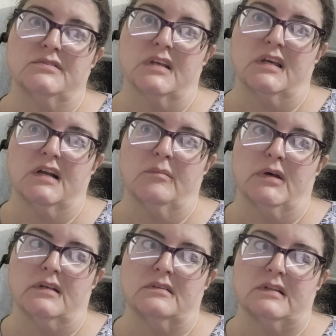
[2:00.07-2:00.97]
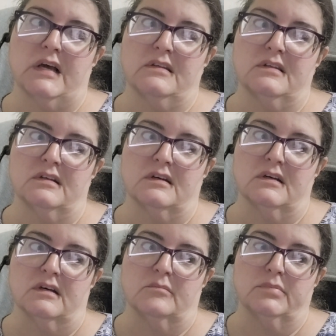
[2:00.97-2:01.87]
thinking I might slice it
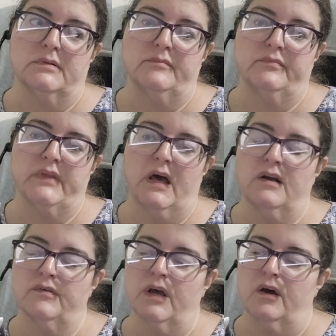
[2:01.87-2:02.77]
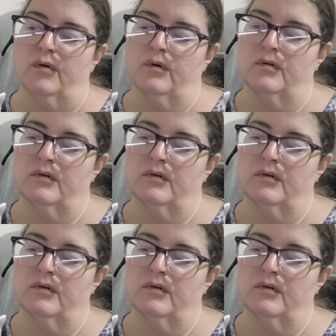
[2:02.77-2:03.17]
up. I don't know.